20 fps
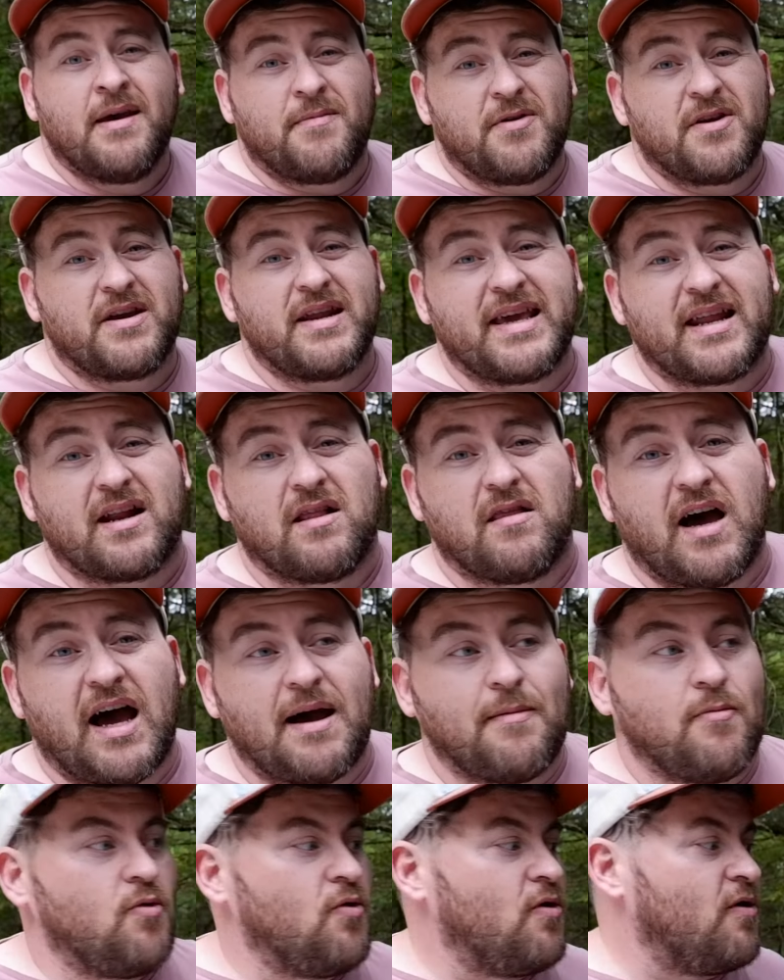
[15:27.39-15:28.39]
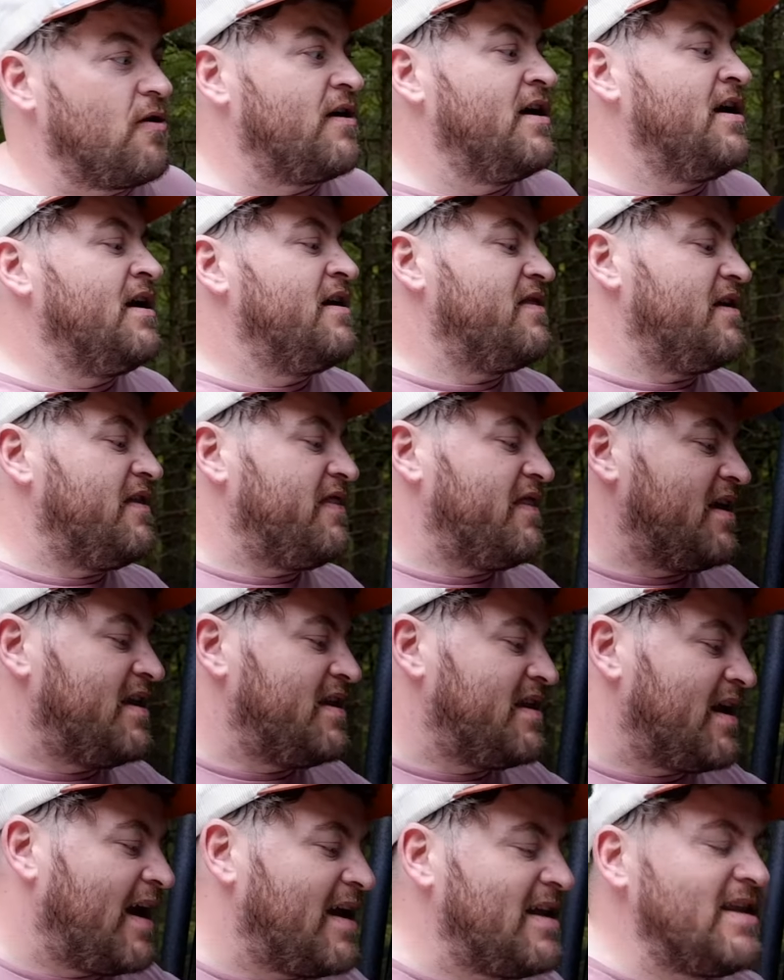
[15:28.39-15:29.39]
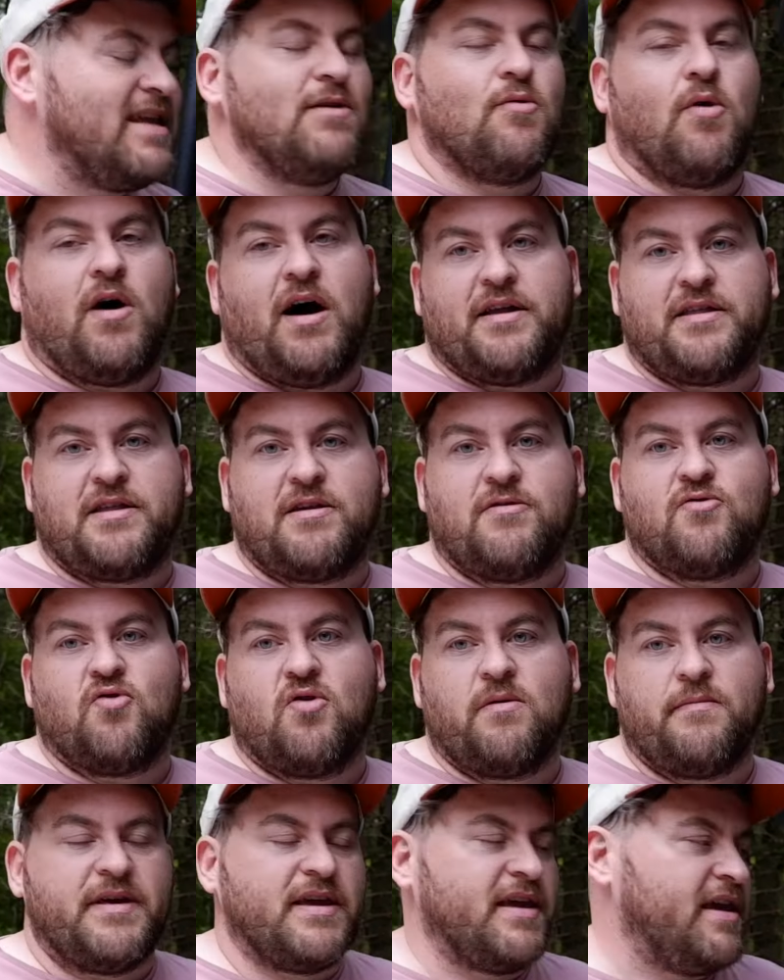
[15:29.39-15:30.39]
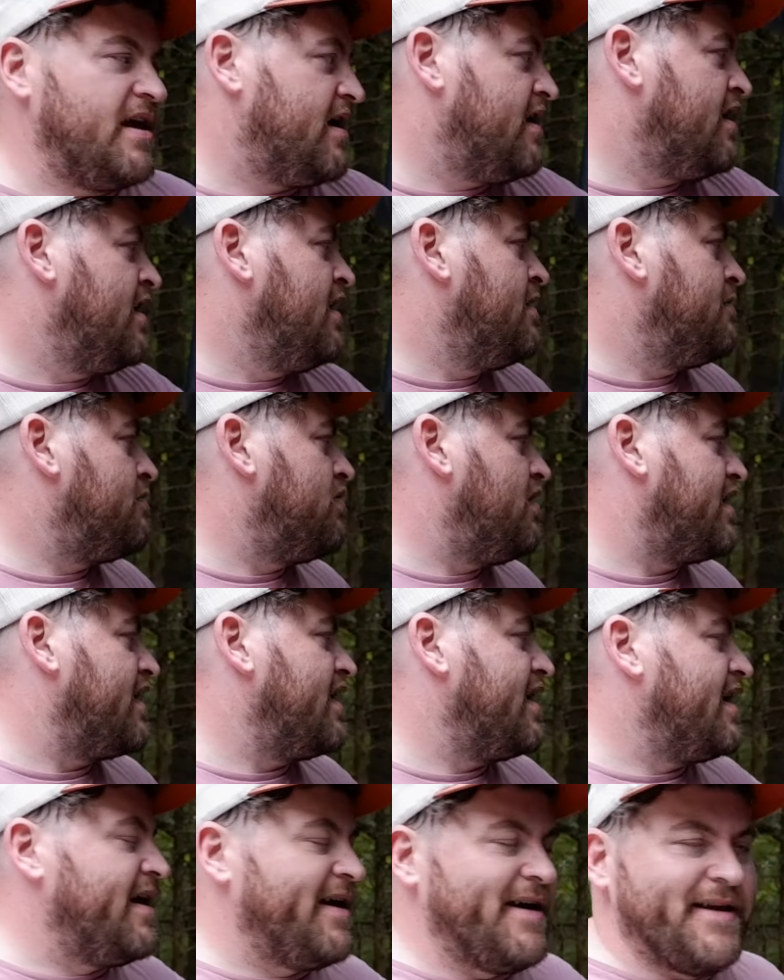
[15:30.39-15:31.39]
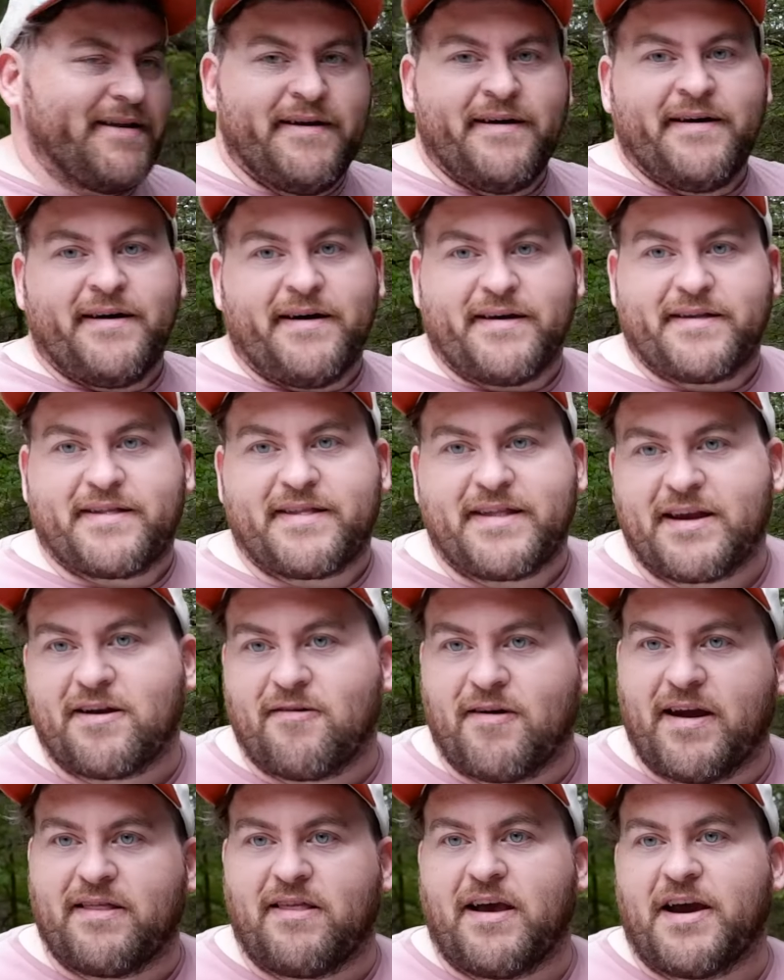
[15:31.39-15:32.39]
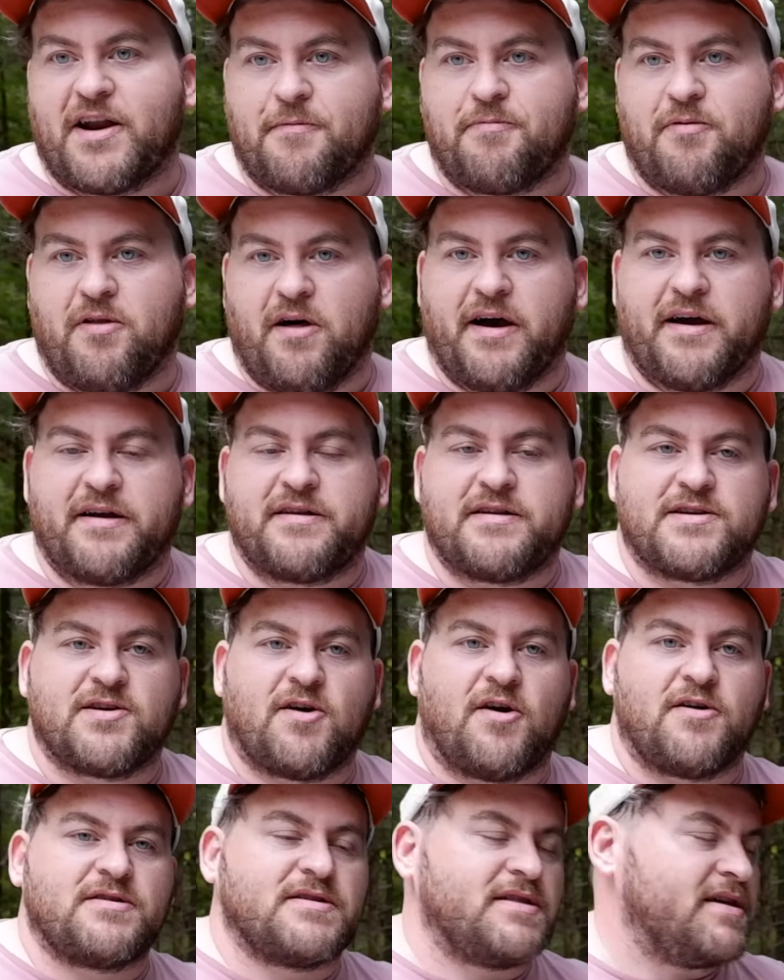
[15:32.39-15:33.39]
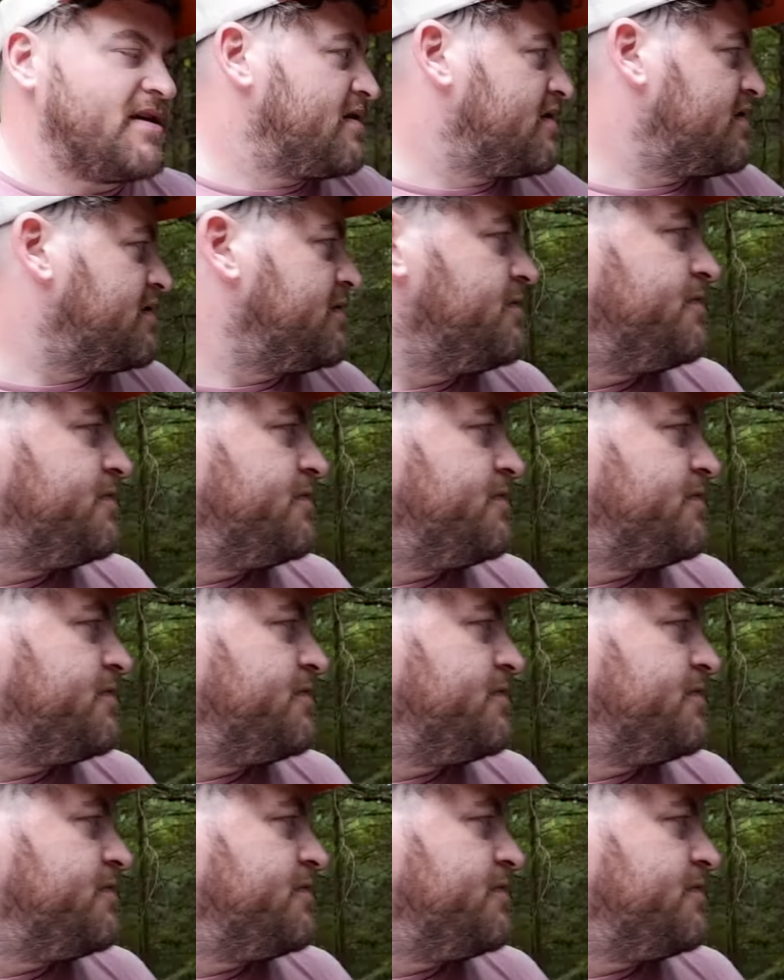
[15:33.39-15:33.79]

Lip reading: You're gonna get a lot more than the 90 watts you normally get plugging in a cigarette lighter plug to charge this.